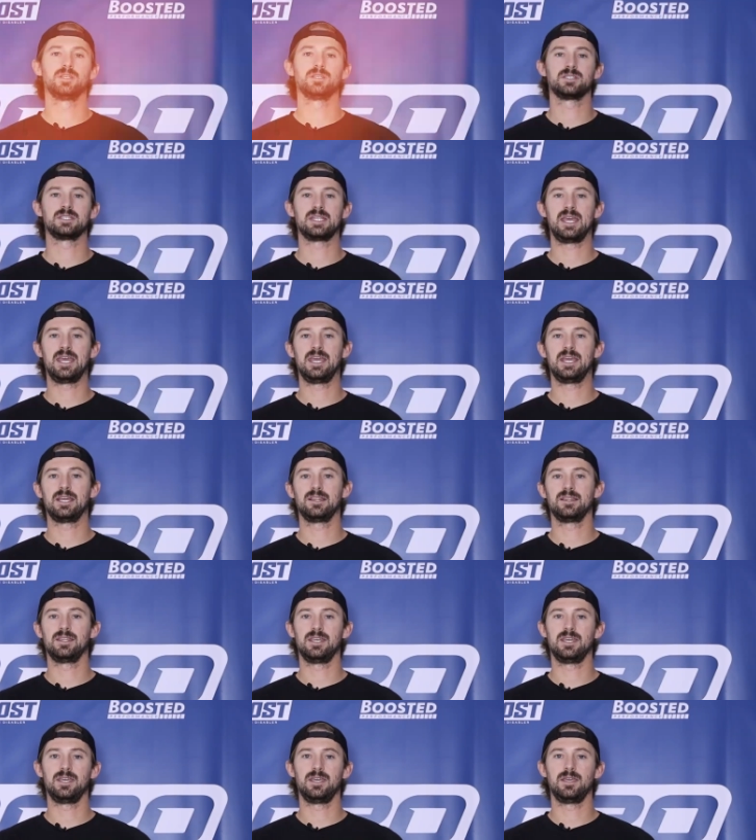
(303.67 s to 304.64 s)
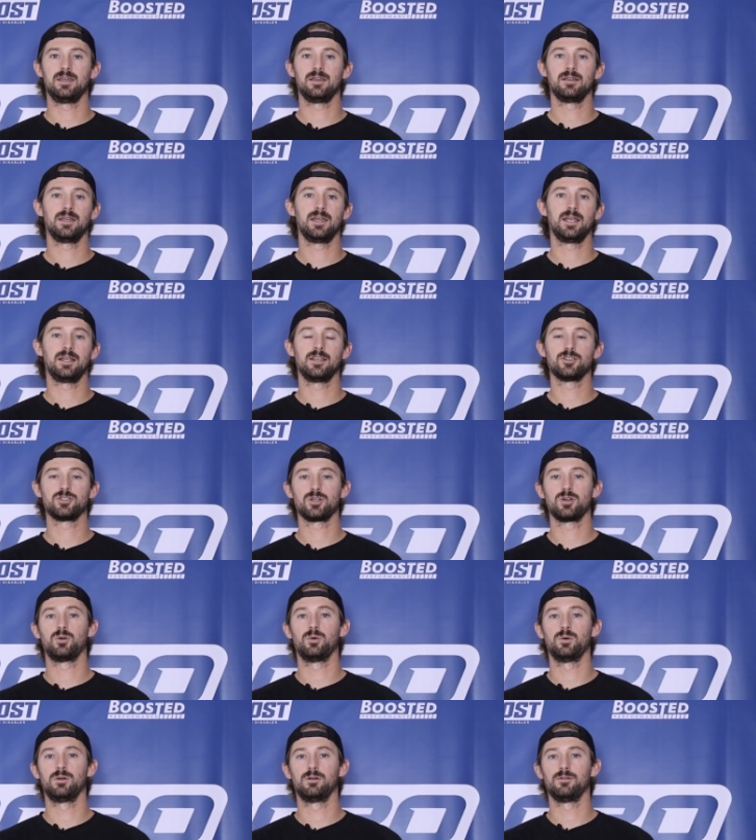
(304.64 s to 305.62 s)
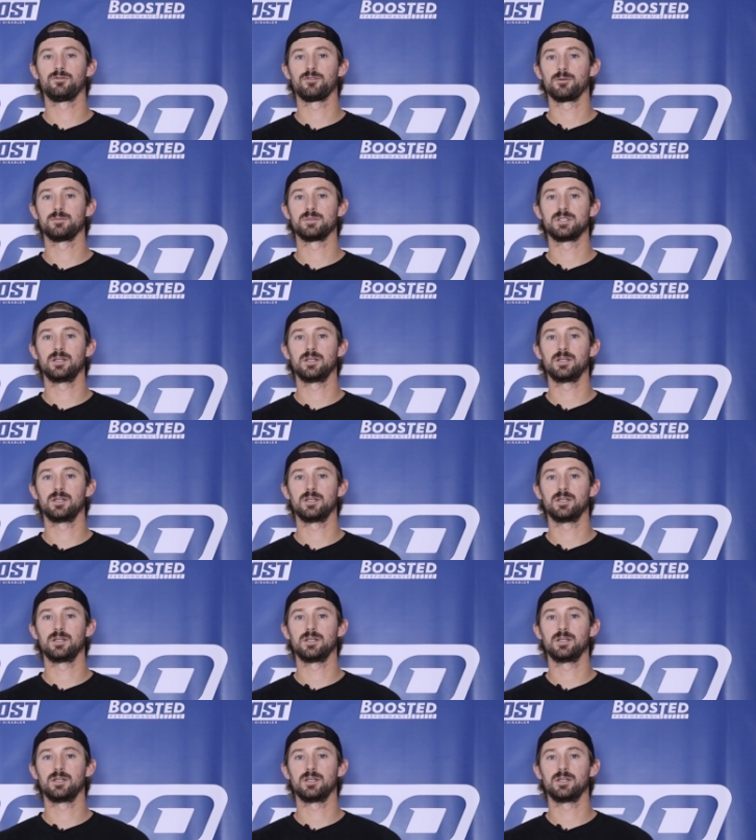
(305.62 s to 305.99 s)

is take the ignition coil from